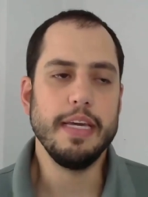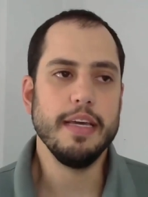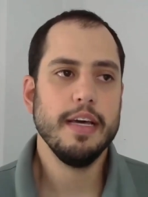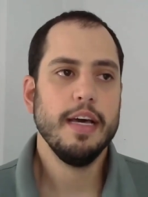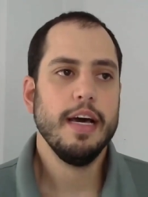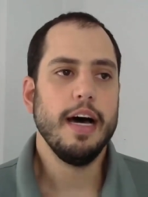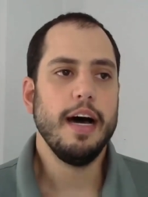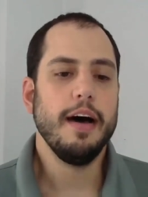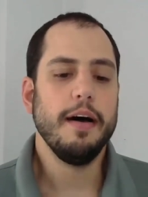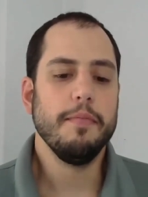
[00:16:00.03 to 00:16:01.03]
me,
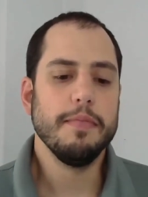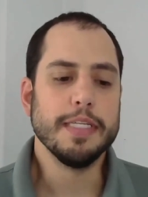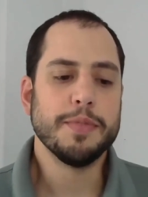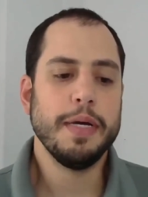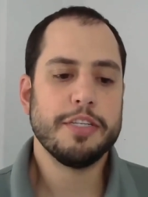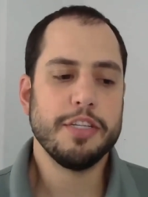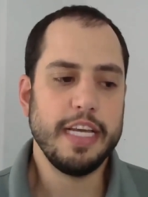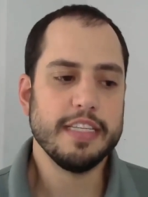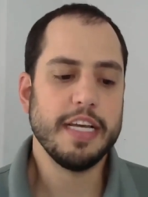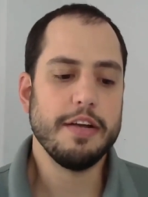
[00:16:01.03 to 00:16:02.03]
um,
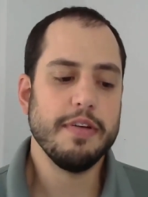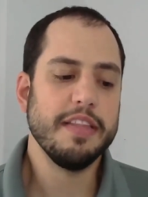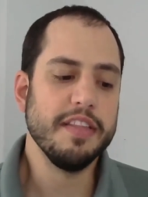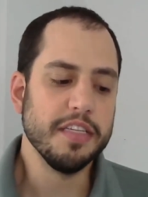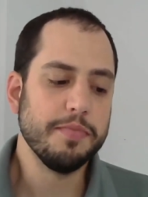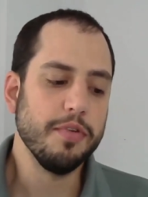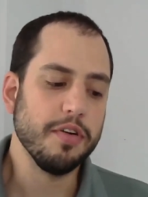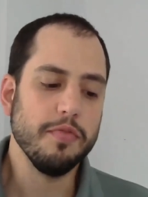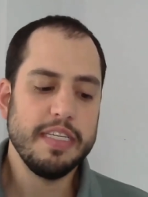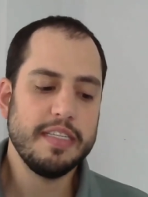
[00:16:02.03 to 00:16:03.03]
especially as I read this book
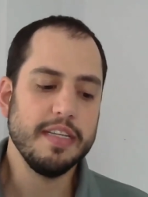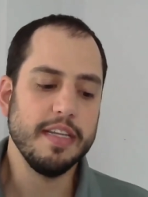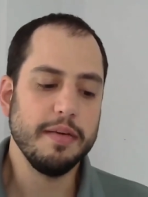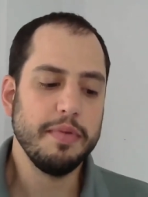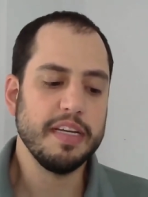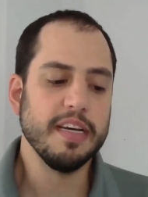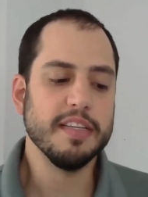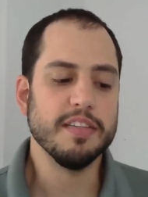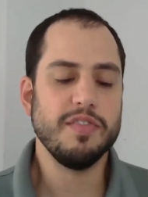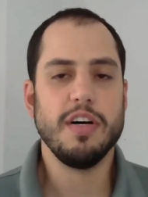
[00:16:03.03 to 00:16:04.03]
recently,
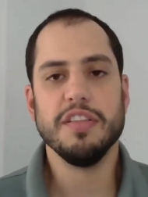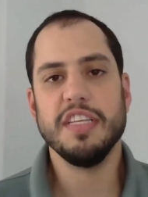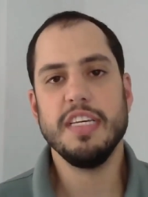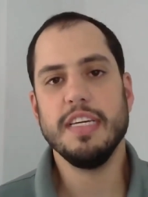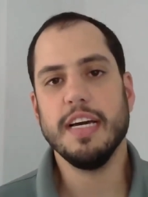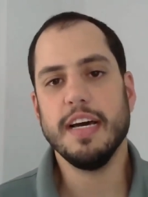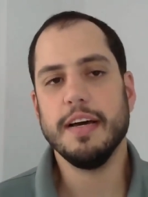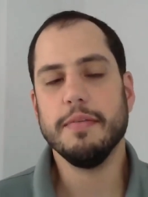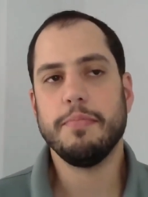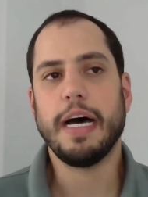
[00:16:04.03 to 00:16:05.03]
because of all the
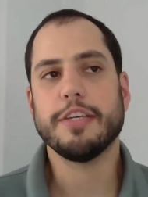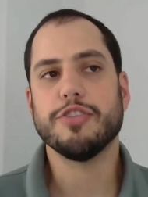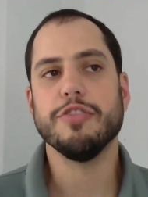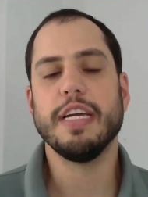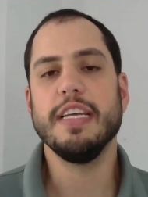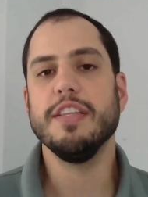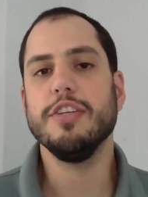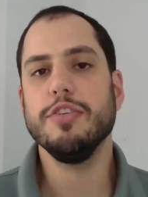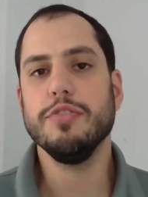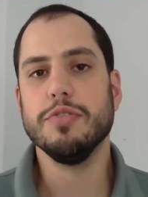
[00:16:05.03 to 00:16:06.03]
uh, posturing in the
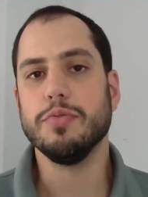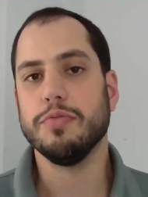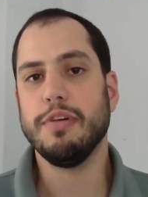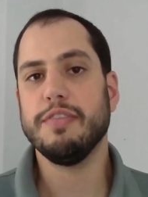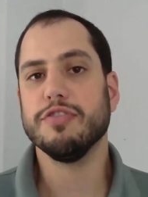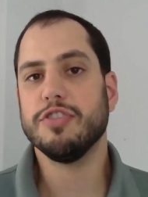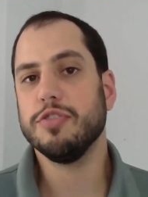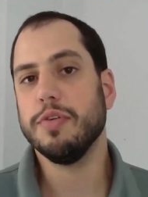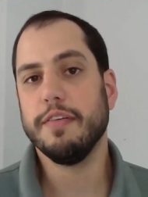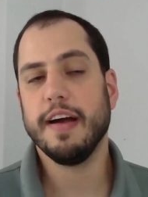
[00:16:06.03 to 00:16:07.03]
news with reference
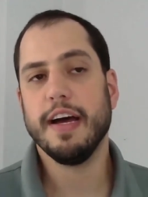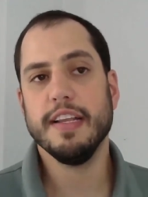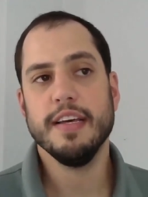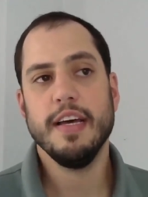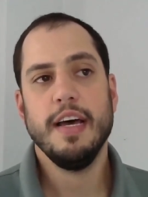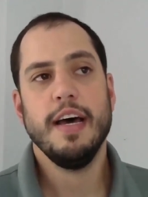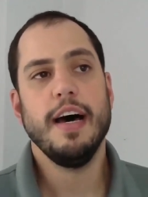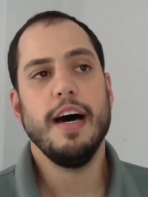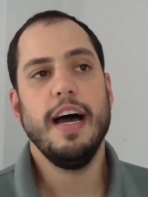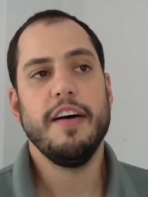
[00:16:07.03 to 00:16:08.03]
to Iran.
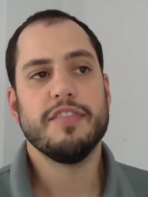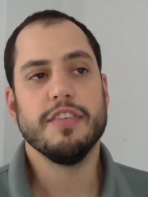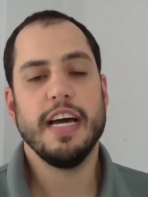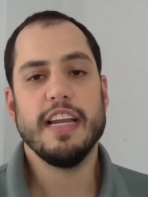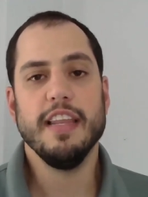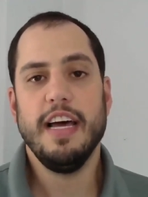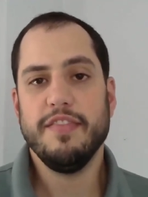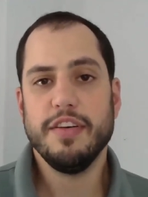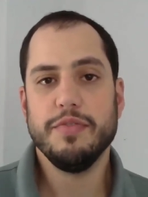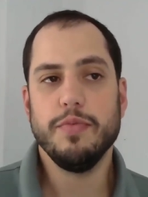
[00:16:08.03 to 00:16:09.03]
Uh, after 9
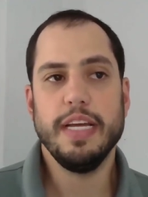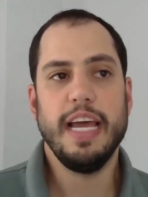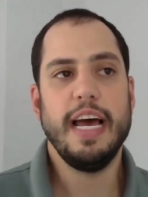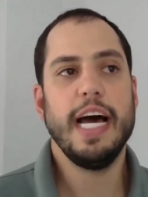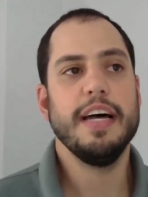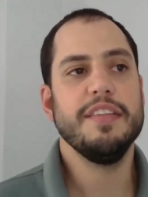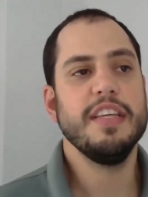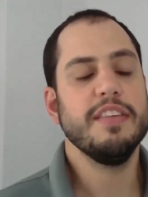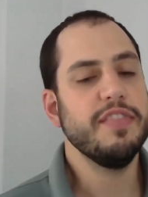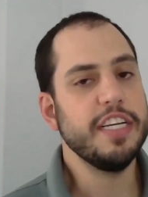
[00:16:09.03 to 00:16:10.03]
11, we had
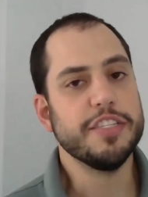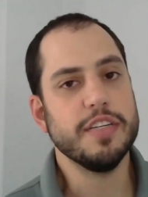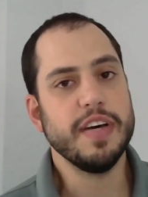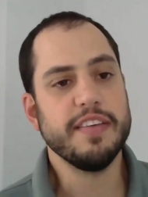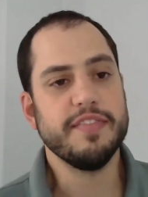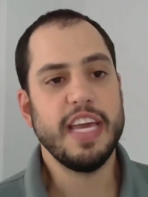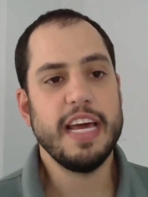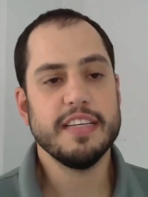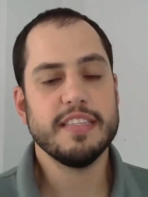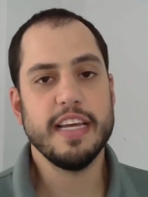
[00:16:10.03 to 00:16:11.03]
the invasion of
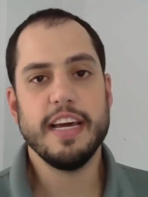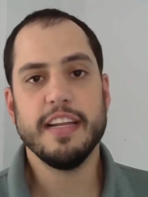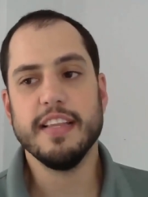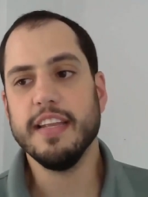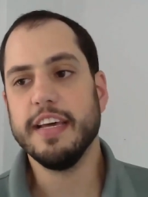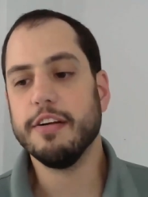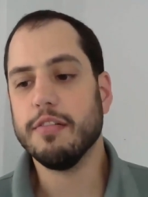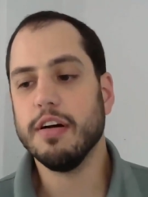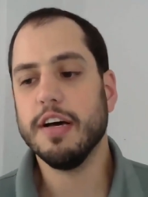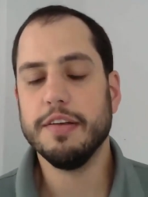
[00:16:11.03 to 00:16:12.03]
Afghanistan, and then later
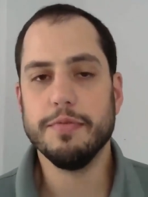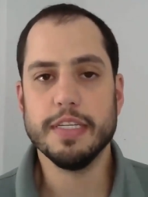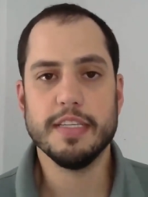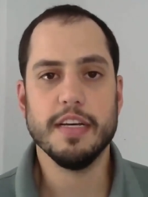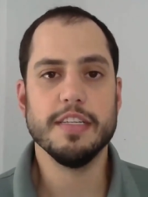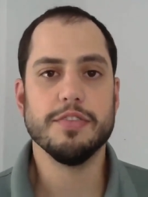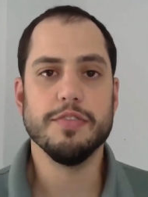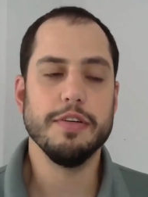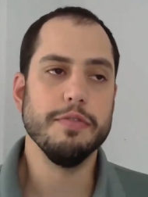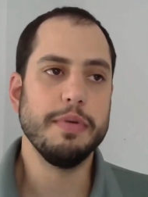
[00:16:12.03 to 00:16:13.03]
on, we saw
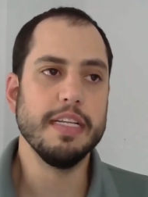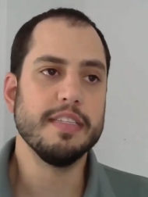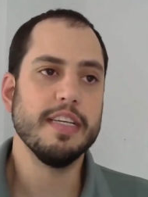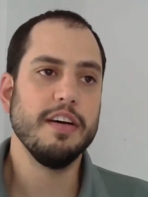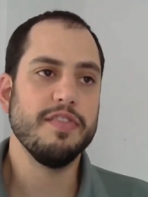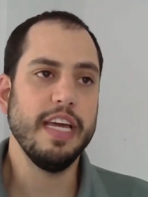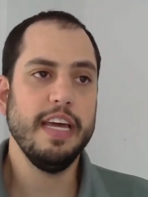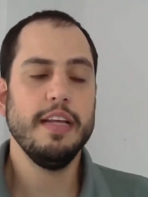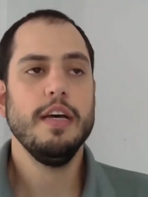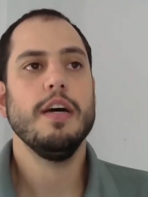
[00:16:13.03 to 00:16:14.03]
history repeat itself
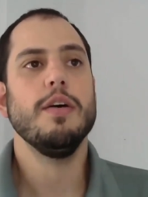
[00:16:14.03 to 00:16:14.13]
again